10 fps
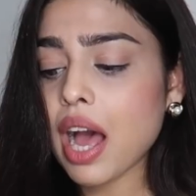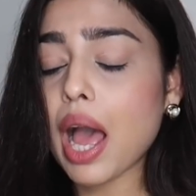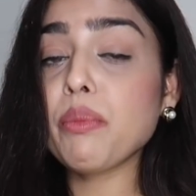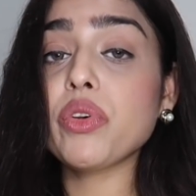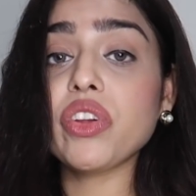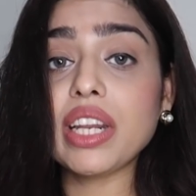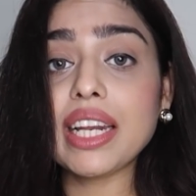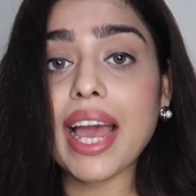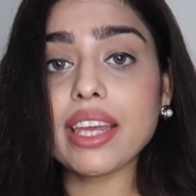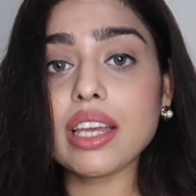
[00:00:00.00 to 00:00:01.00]
I'm really
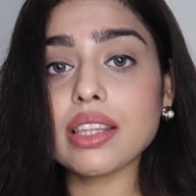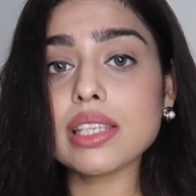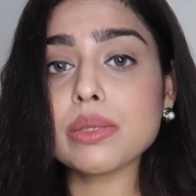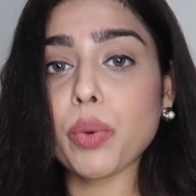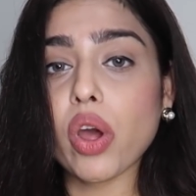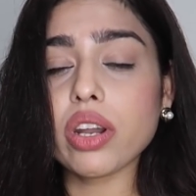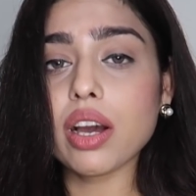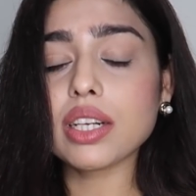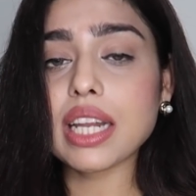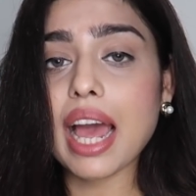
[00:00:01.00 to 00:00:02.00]
liking this product,